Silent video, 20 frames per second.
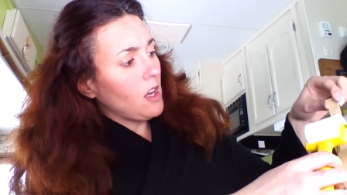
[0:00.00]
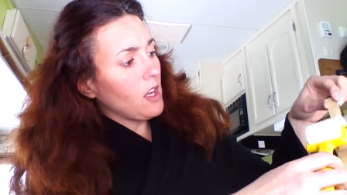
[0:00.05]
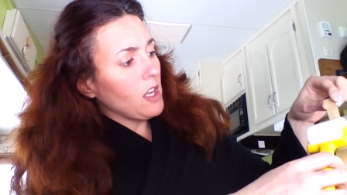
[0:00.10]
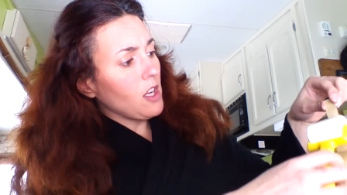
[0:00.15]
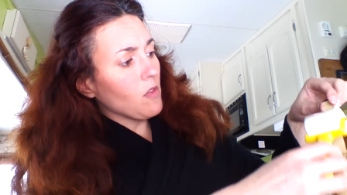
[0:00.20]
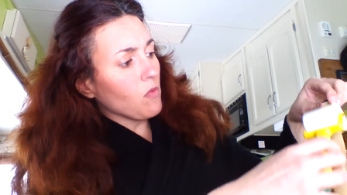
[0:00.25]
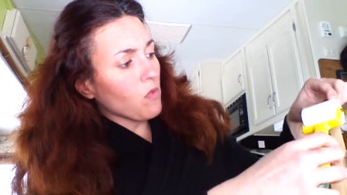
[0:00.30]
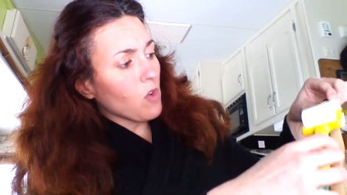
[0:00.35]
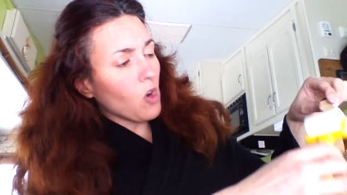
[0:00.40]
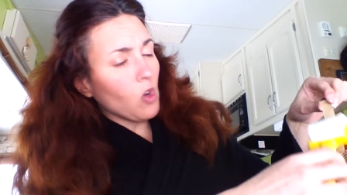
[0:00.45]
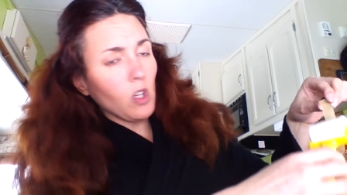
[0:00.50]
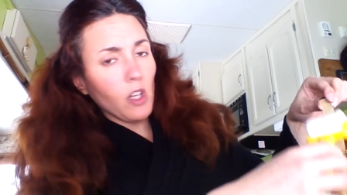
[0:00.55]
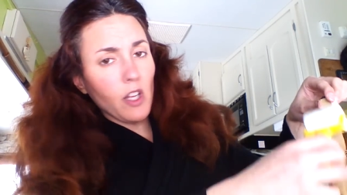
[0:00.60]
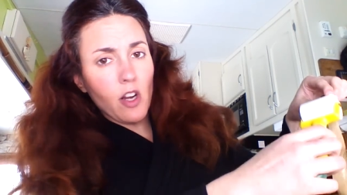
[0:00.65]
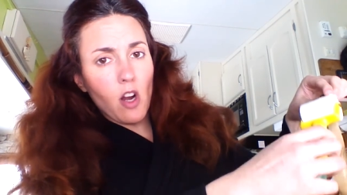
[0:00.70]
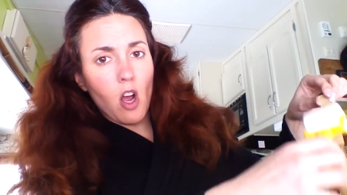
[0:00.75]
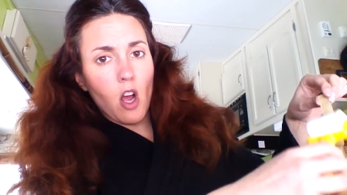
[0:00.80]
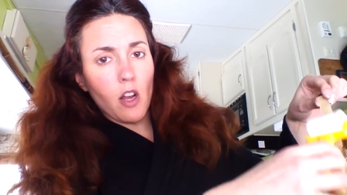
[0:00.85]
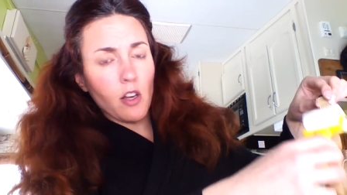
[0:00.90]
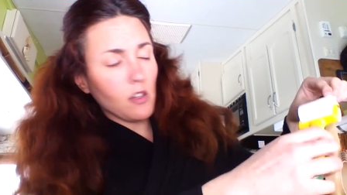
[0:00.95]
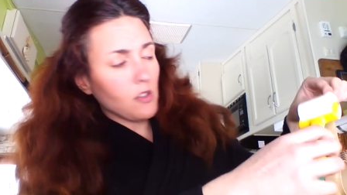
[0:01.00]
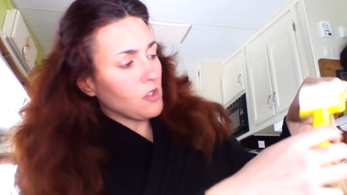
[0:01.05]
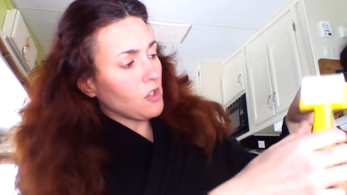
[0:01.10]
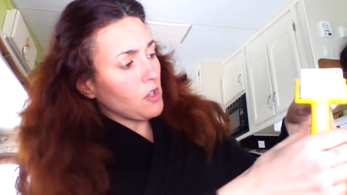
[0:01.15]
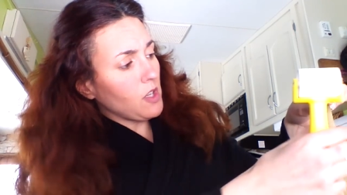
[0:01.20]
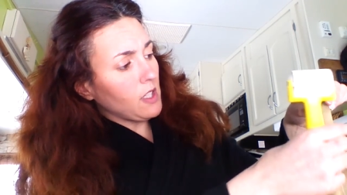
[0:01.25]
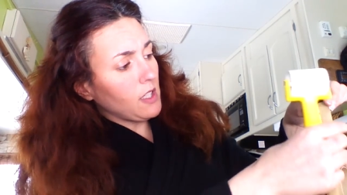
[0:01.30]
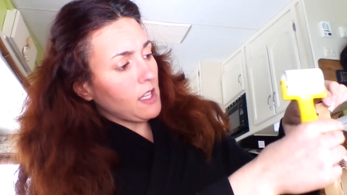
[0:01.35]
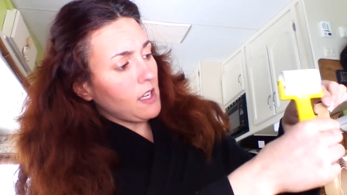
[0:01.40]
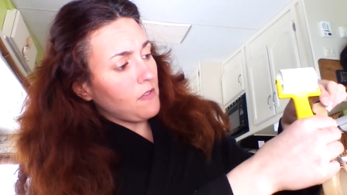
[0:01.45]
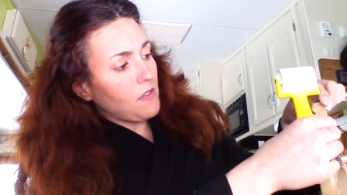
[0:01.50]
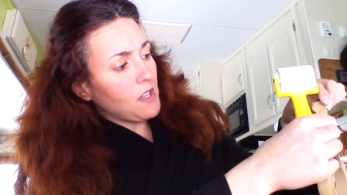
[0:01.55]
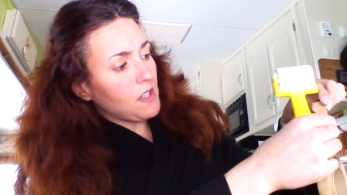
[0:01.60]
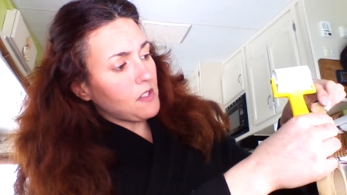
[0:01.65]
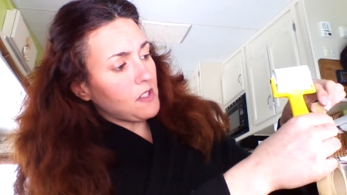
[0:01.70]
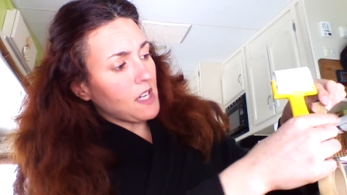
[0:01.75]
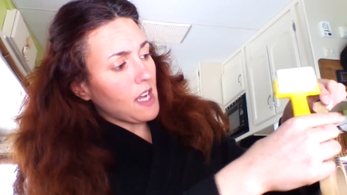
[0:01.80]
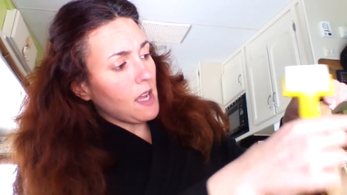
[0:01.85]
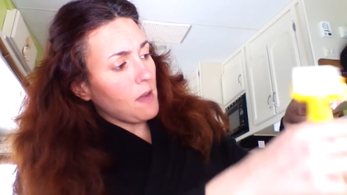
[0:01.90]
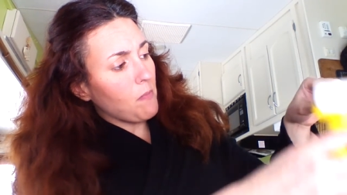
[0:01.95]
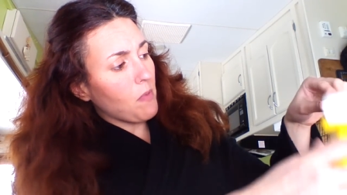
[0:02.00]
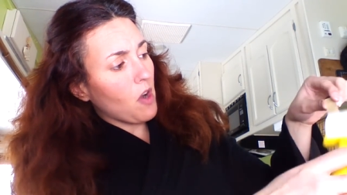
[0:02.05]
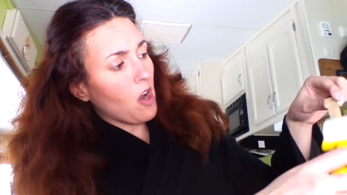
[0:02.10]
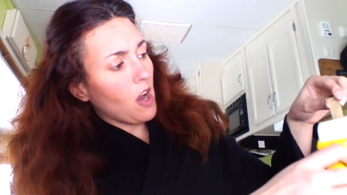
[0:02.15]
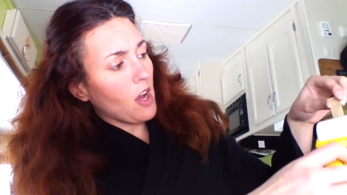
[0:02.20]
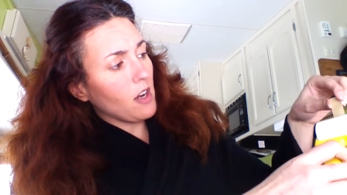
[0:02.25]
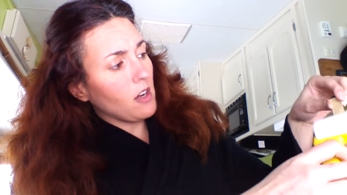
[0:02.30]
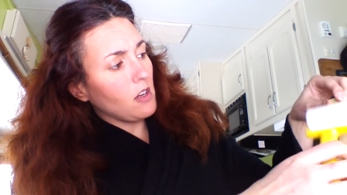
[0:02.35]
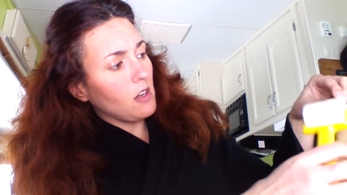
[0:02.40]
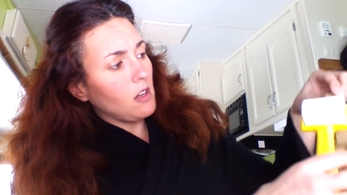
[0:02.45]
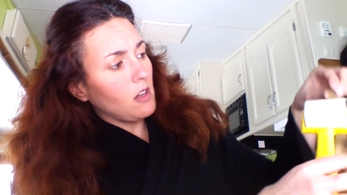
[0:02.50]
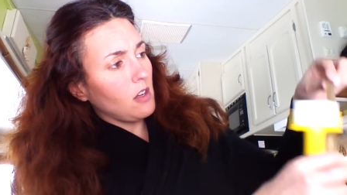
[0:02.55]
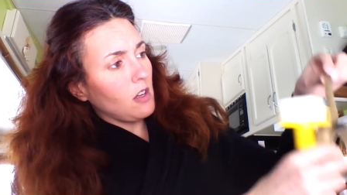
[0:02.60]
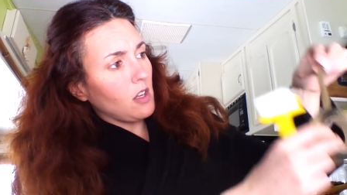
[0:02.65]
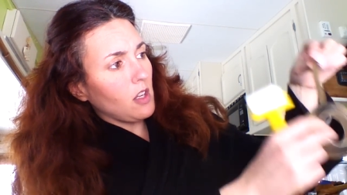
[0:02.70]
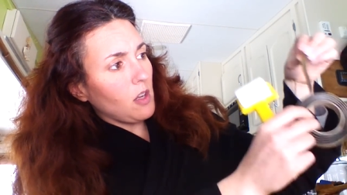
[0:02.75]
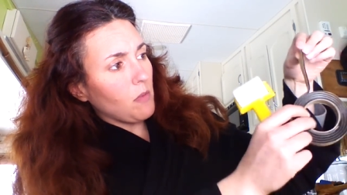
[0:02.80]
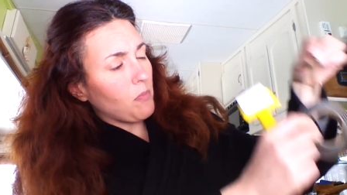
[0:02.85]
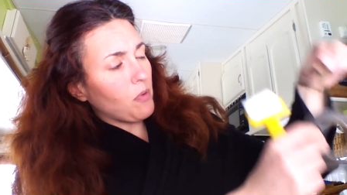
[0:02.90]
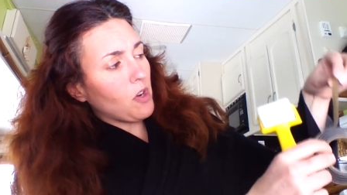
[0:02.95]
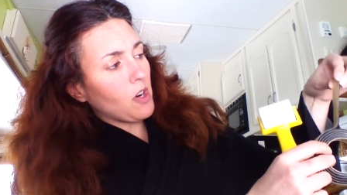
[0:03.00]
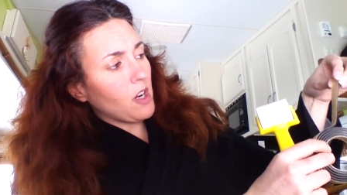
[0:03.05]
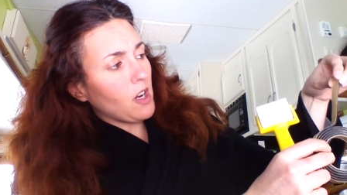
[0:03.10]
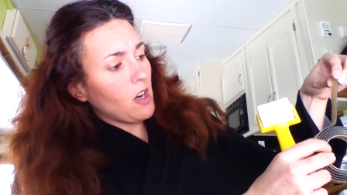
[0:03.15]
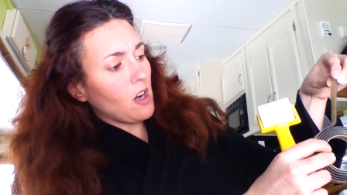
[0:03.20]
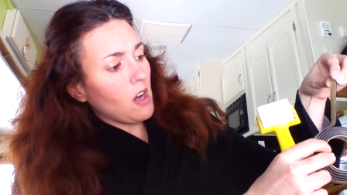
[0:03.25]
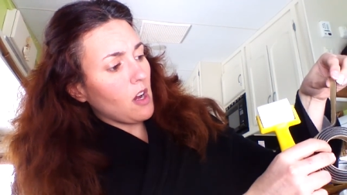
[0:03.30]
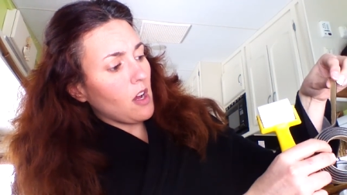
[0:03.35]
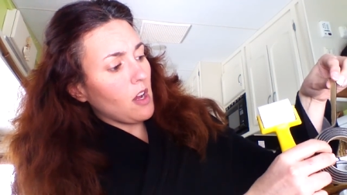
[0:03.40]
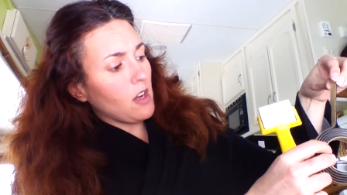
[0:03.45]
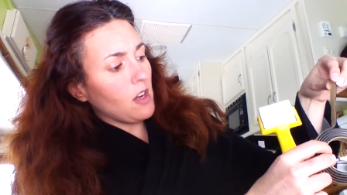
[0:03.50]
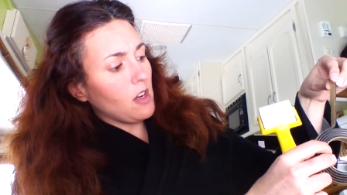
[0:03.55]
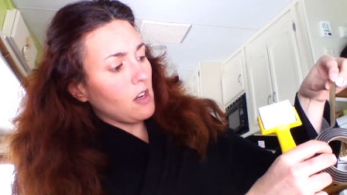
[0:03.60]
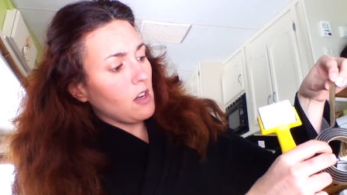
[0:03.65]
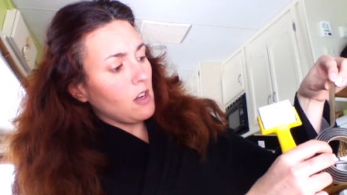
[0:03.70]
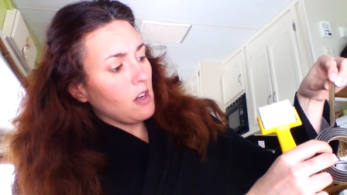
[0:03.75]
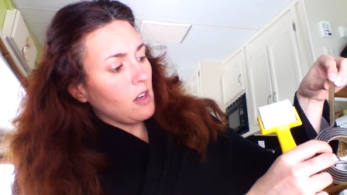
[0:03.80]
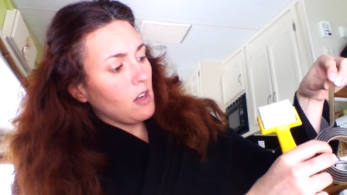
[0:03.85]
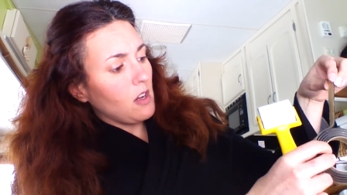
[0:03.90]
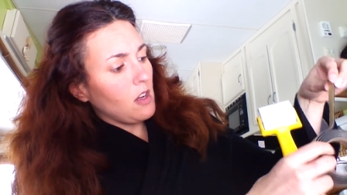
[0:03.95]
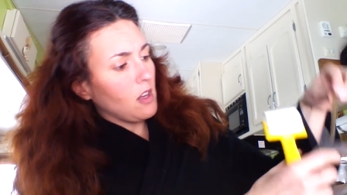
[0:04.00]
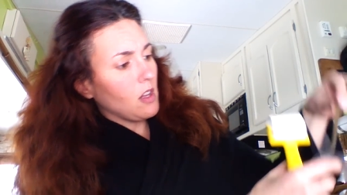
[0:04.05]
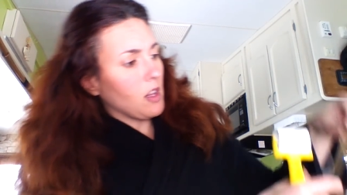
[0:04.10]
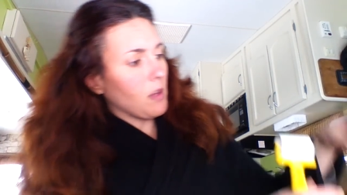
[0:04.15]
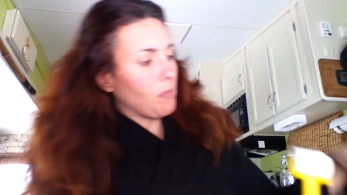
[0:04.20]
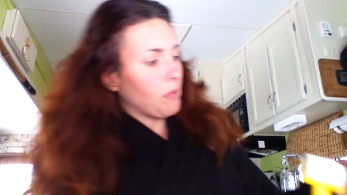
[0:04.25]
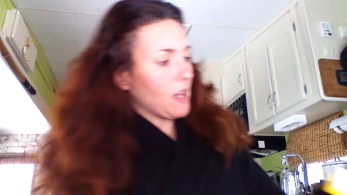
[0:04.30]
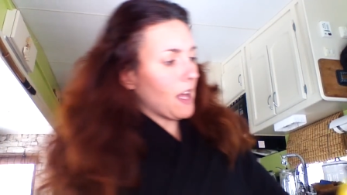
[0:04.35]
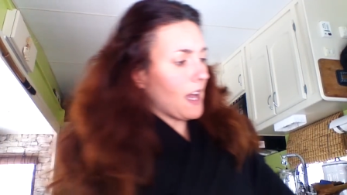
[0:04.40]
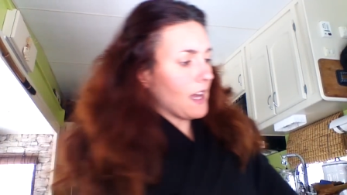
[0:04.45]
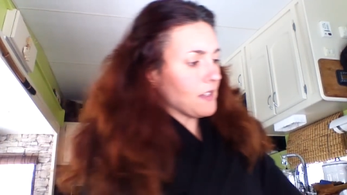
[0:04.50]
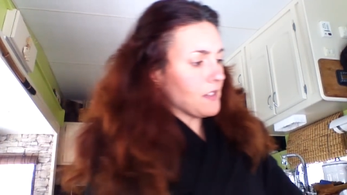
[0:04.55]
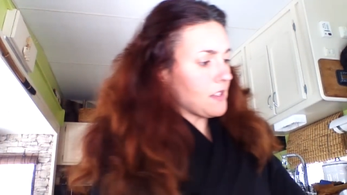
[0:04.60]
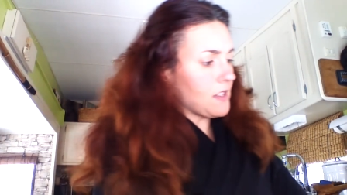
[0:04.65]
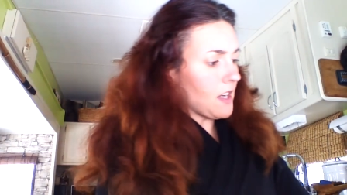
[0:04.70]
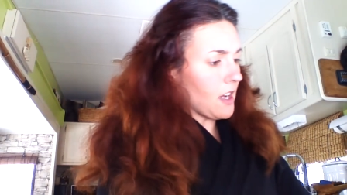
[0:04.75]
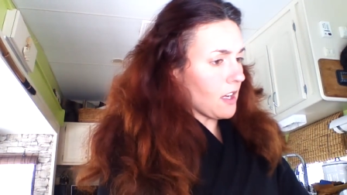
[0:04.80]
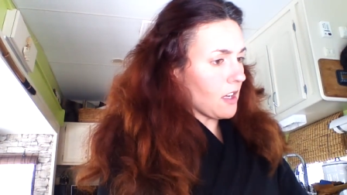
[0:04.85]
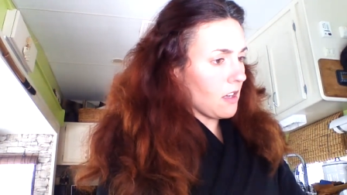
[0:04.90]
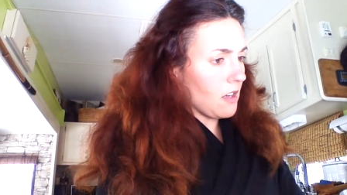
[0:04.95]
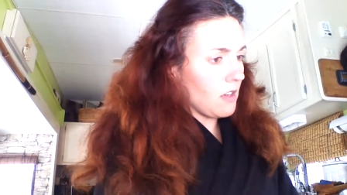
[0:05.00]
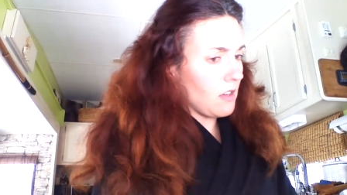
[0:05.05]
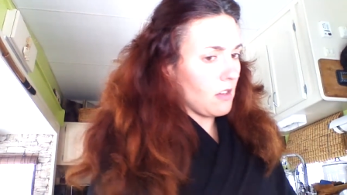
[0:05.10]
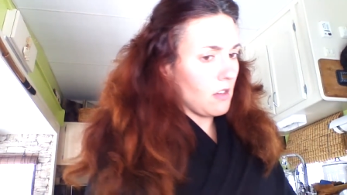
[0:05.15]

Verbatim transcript: You roll it on. So you leave this tape on, you put it on the plastic.